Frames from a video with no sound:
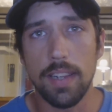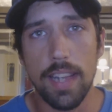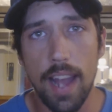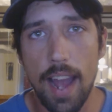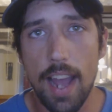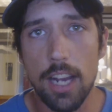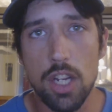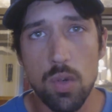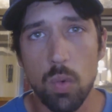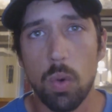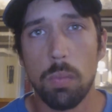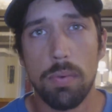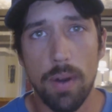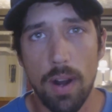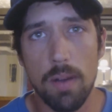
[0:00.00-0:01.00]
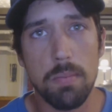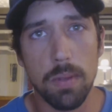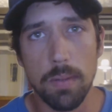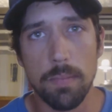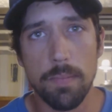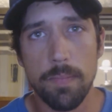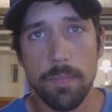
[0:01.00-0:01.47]
the actual
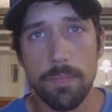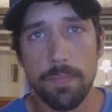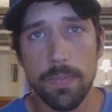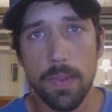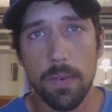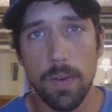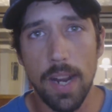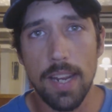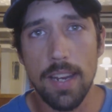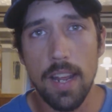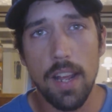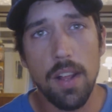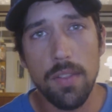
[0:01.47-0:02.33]
problem, right?